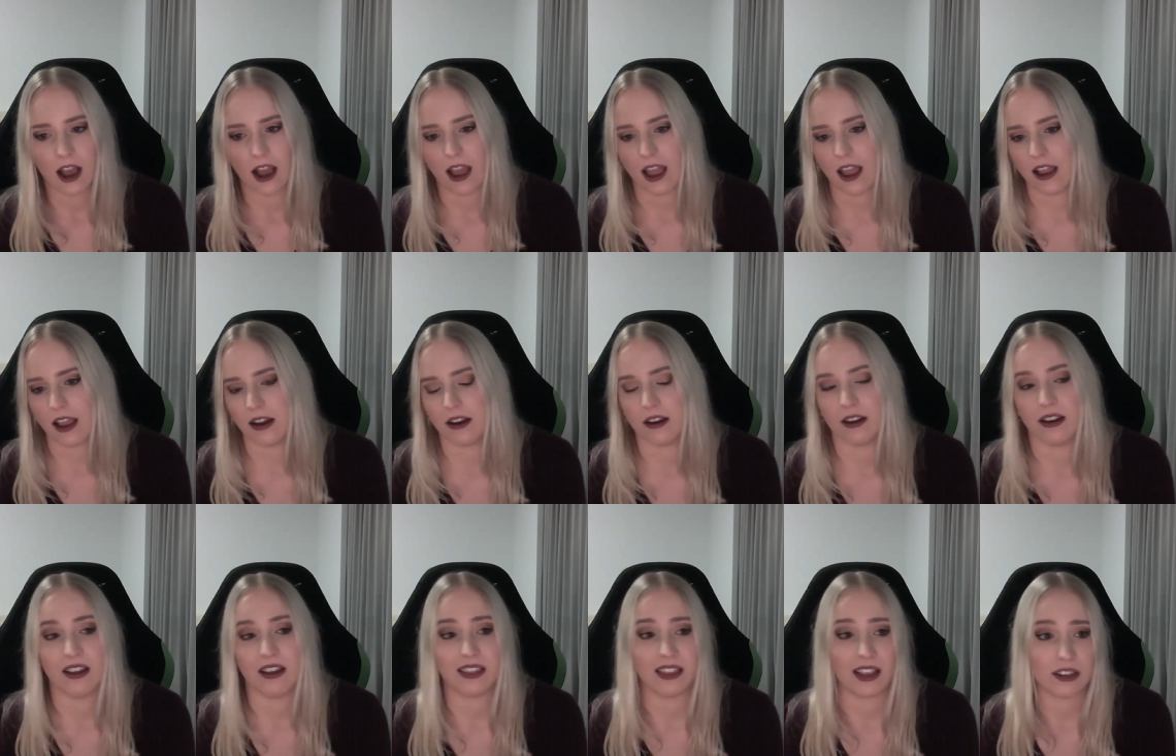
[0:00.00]
and
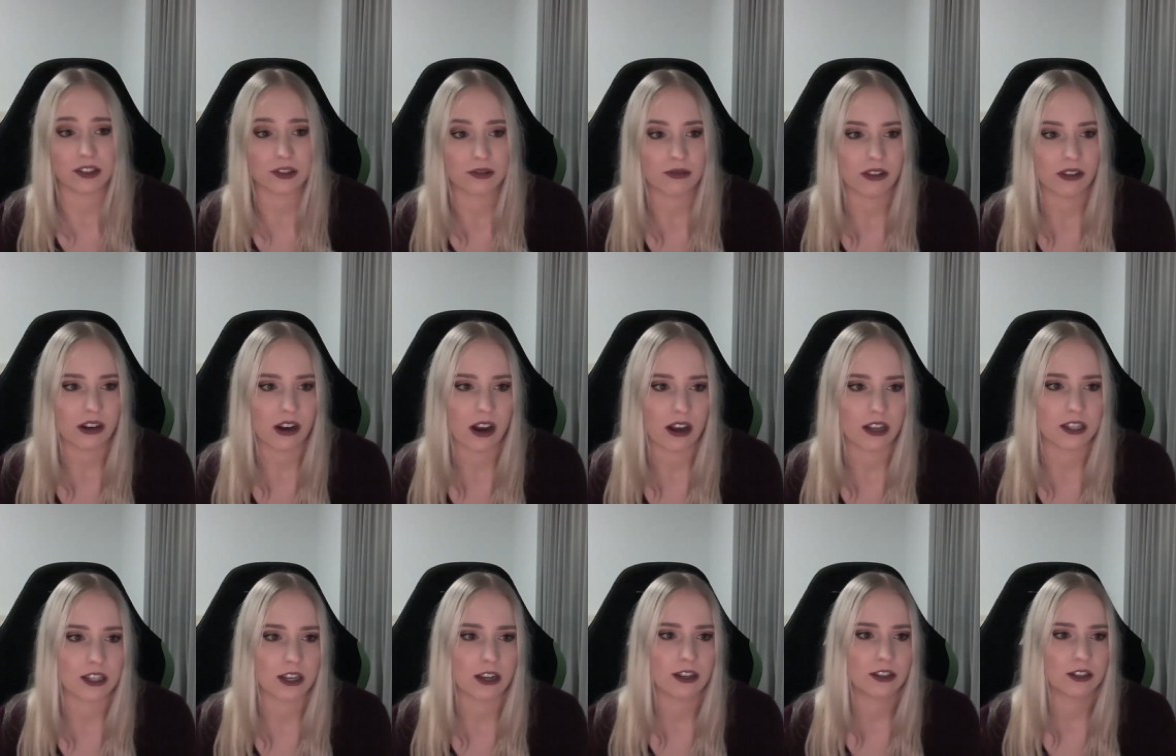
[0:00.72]
and that's really
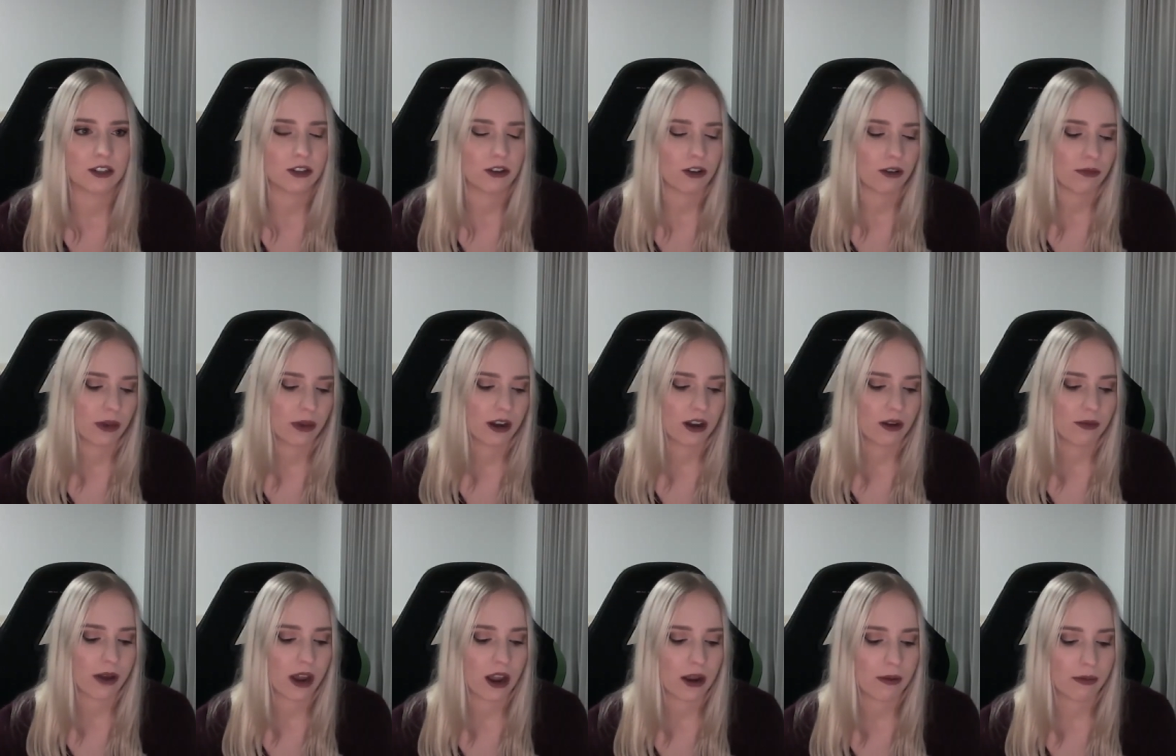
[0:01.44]
nice so many
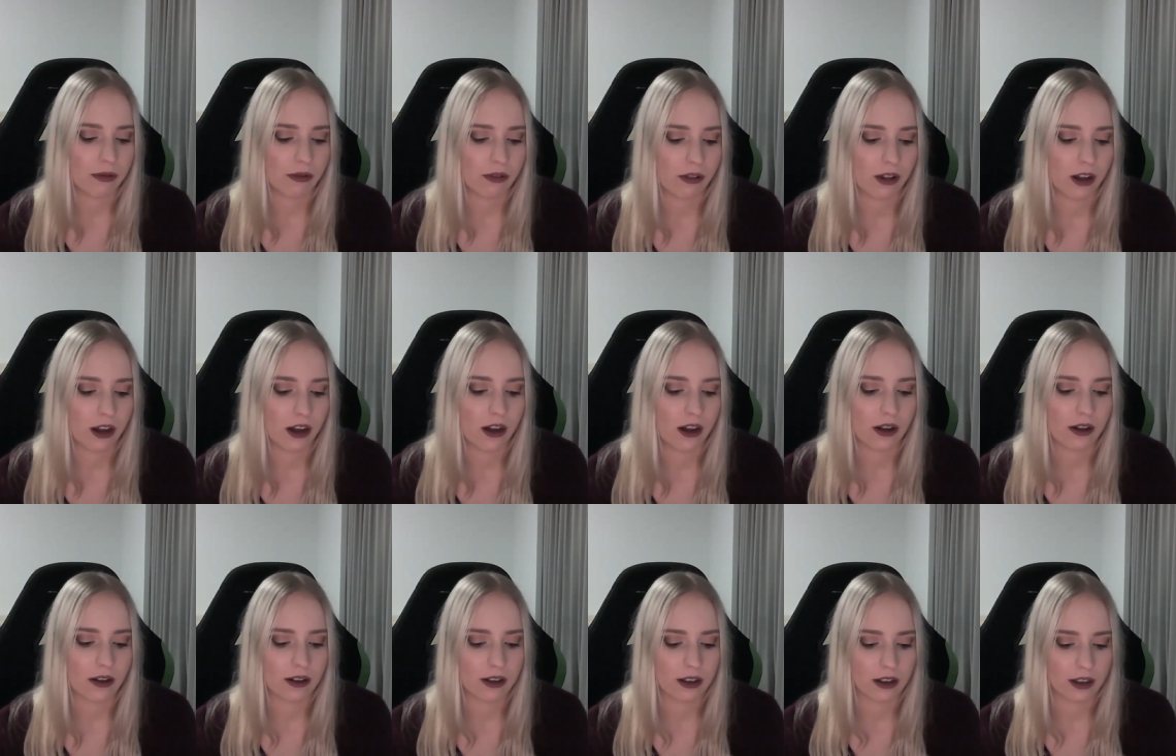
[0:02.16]
people are
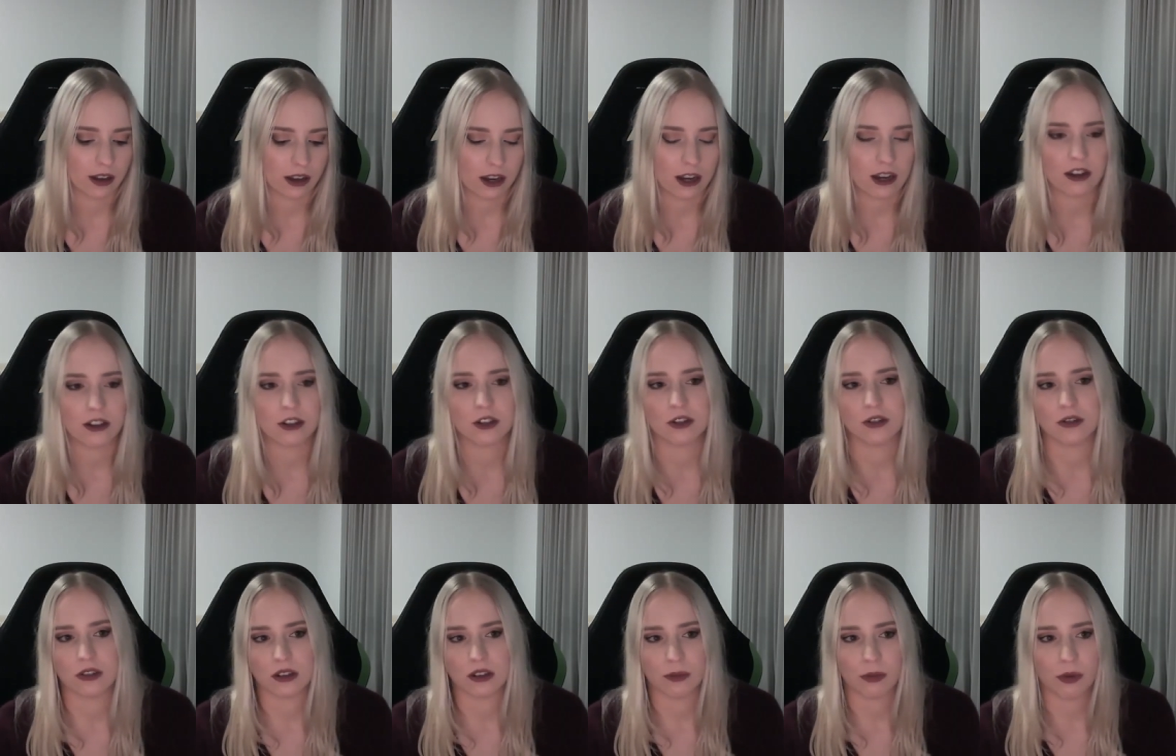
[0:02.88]
here to
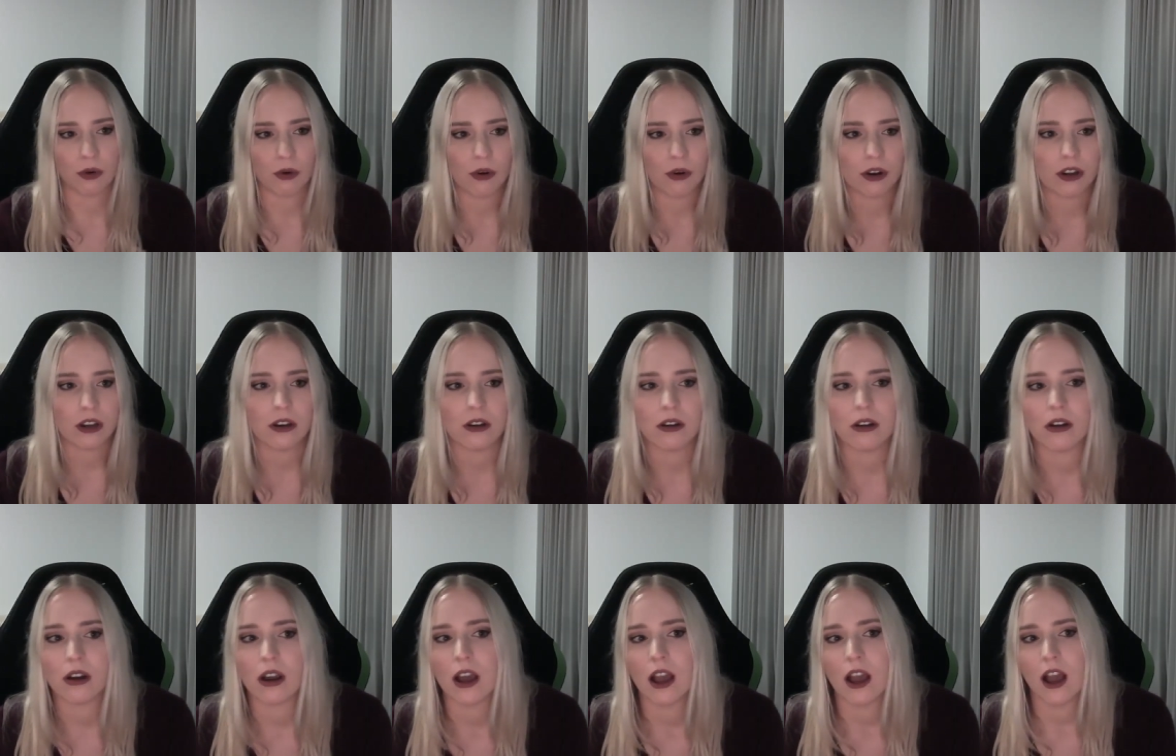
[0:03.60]
support you
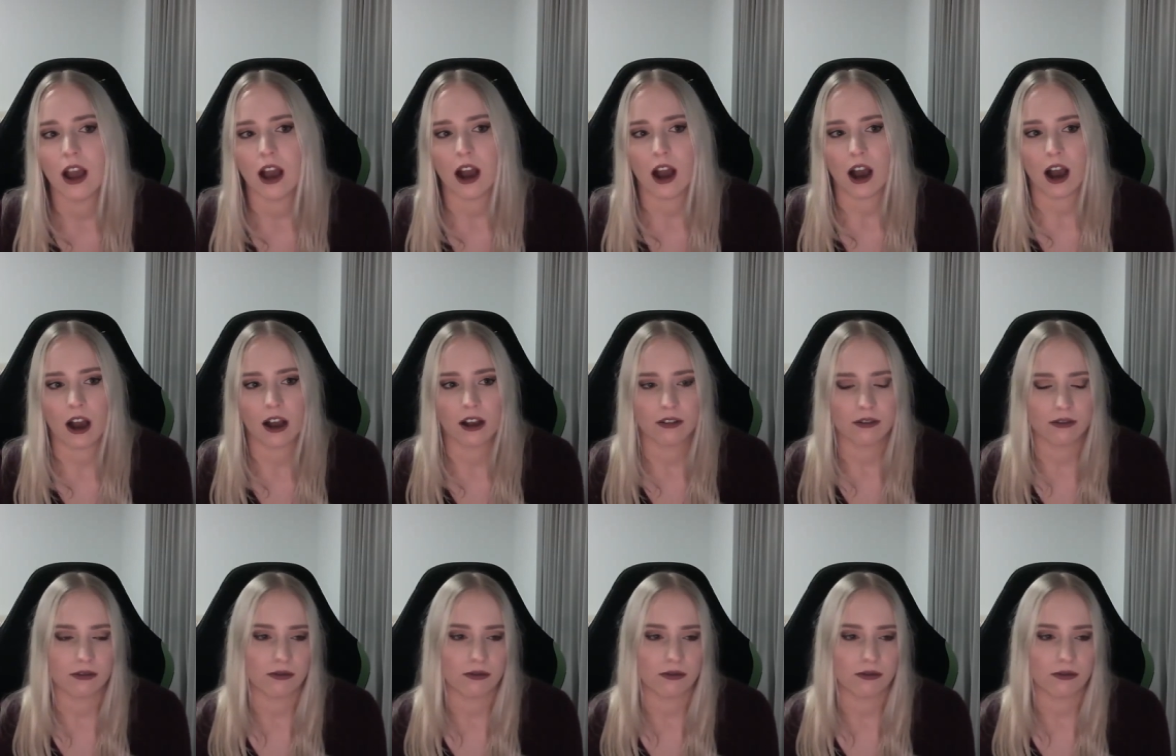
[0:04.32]
uh,